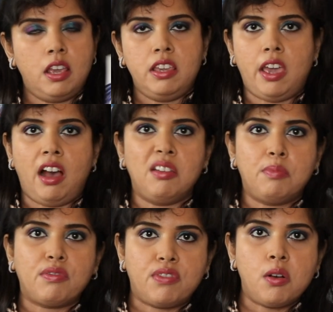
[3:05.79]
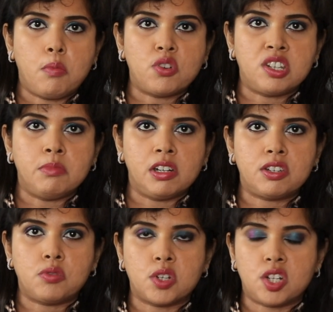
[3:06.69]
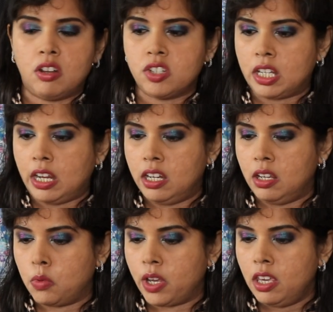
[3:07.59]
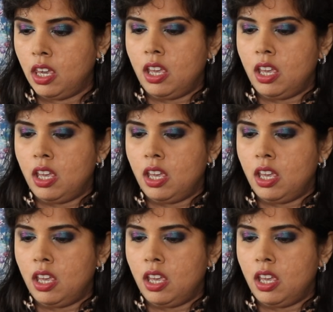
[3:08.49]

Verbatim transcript: Yeah, I prefer body milk to a Shargel anyway.